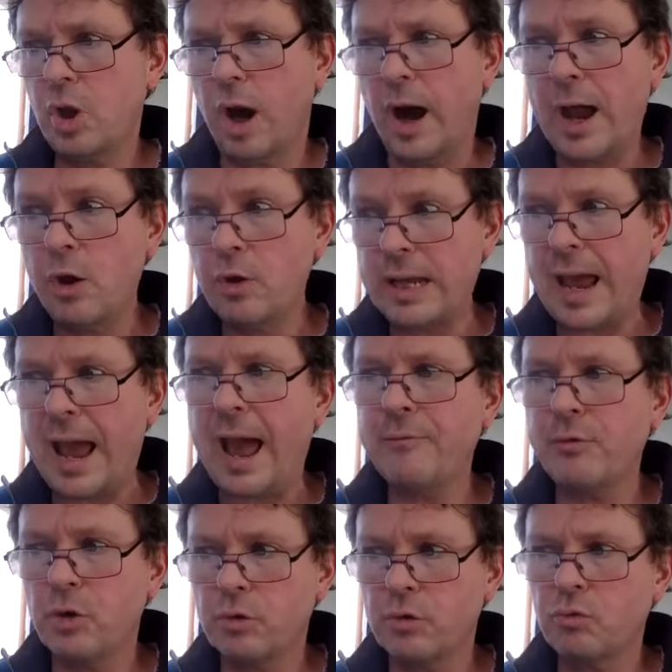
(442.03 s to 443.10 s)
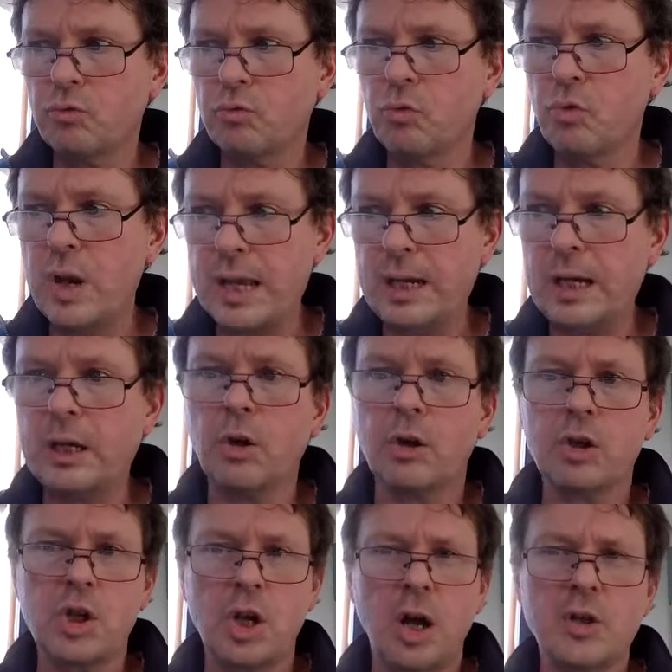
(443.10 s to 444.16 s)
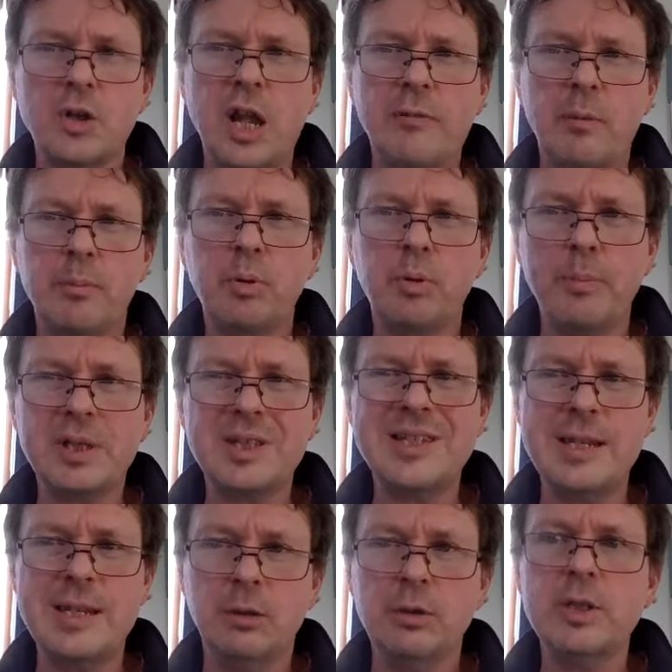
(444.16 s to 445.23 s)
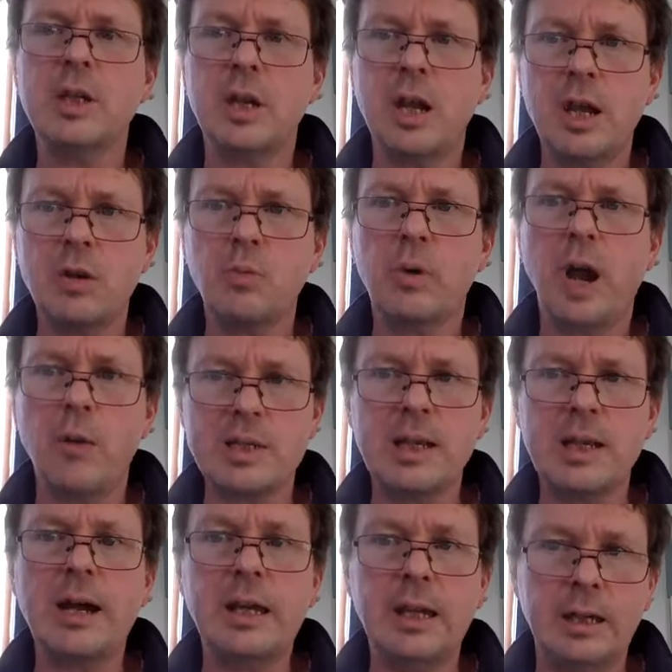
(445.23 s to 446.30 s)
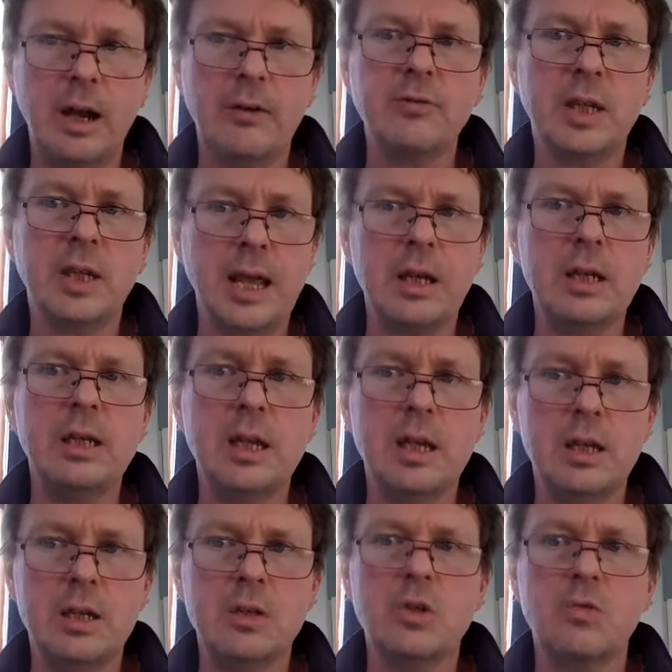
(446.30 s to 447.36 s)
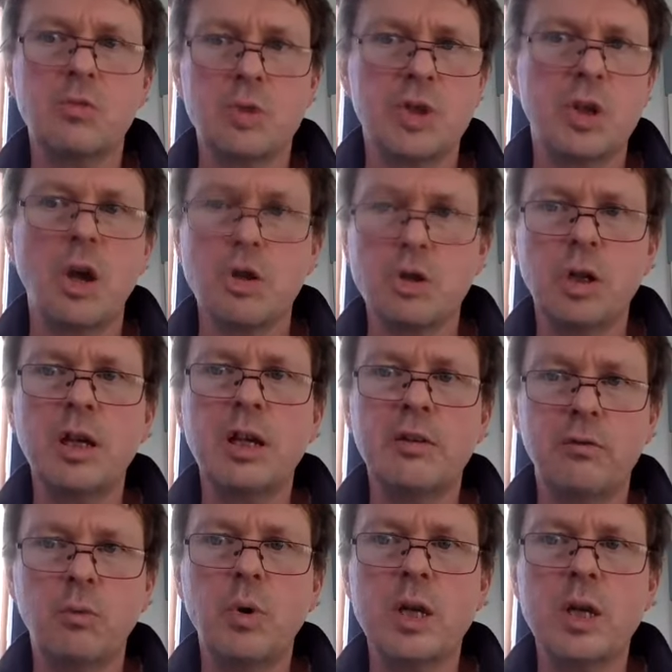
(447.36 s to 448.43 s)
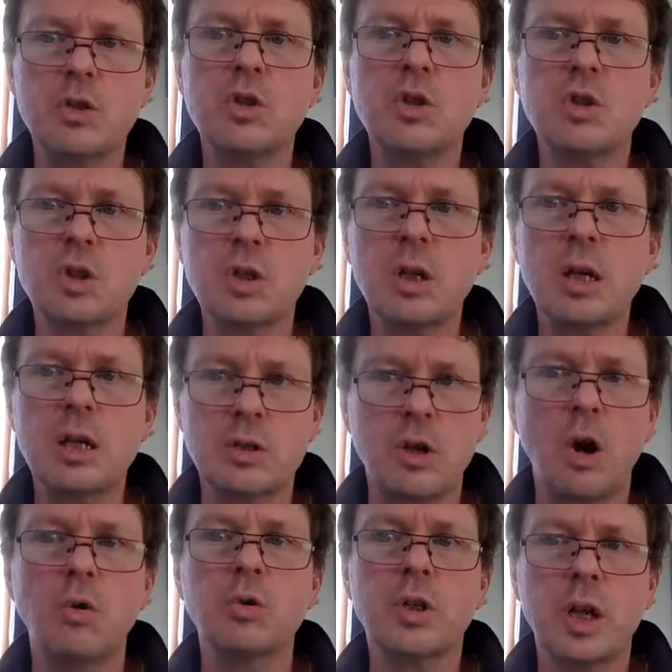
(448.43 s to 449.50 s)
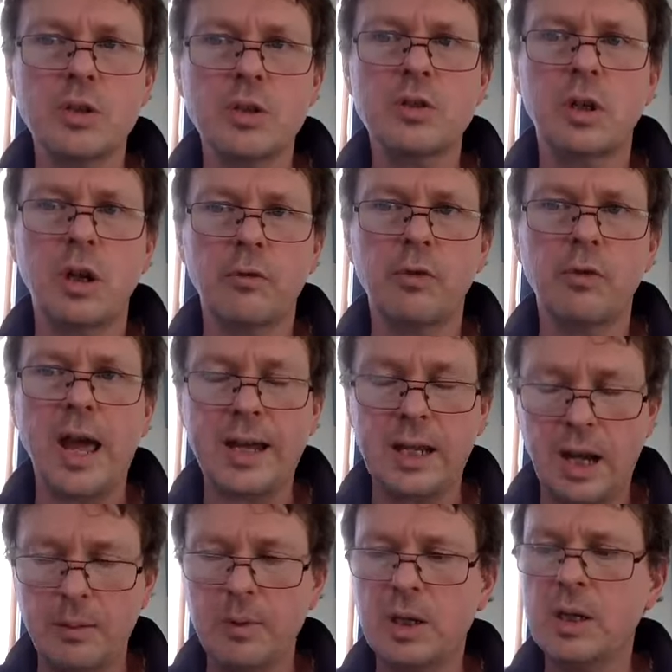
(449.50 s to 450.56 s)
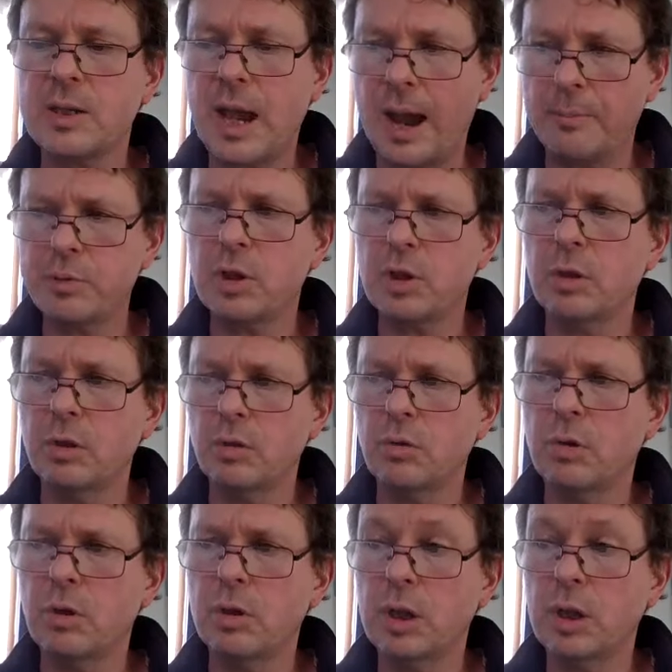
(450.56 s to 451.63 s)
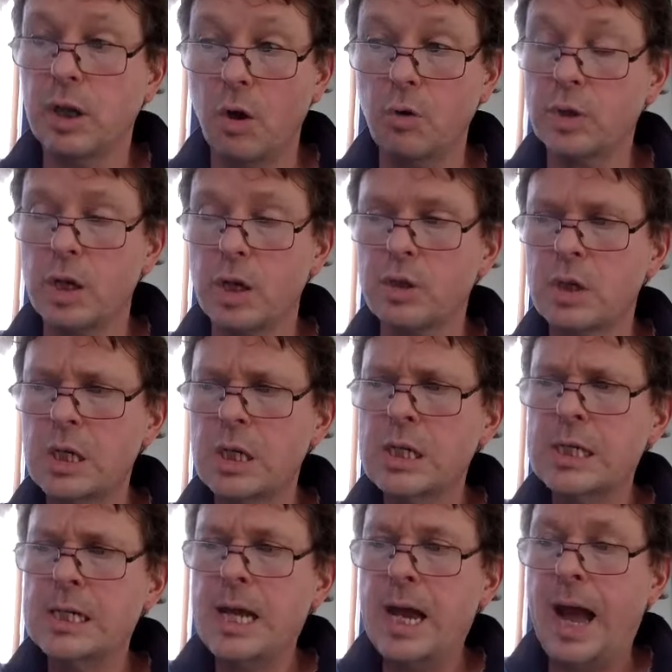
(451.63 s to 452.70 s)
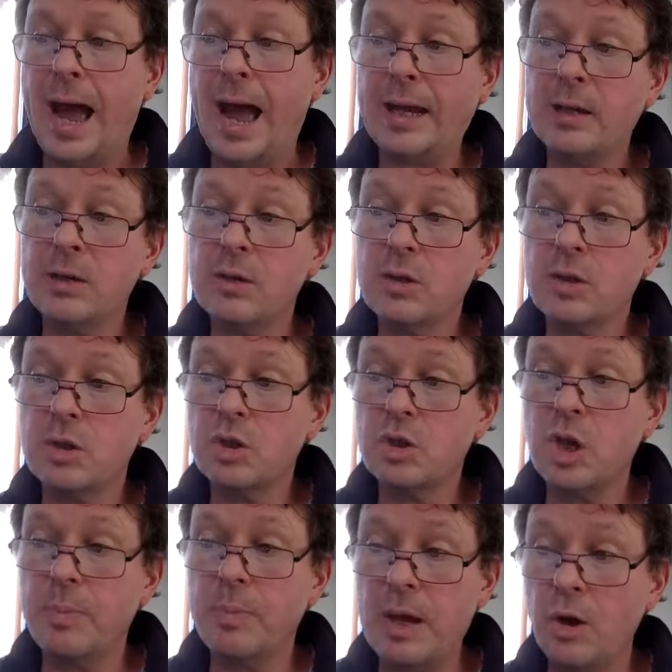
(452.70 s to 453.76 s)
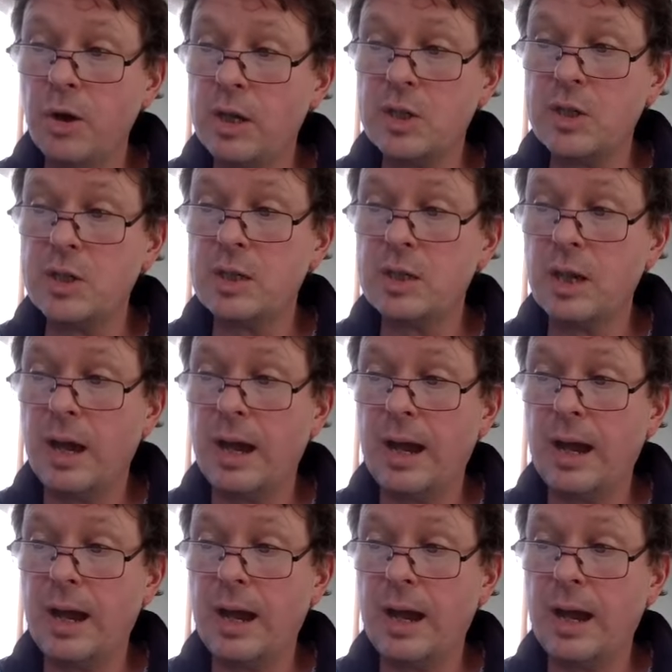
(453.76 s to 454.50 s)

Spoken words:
I only ever really got a chance to have a proper tilt at it when I was lucky enough to get a year's research leave, which is gold dust. For an academic is absolutely gold dust. And to be honest,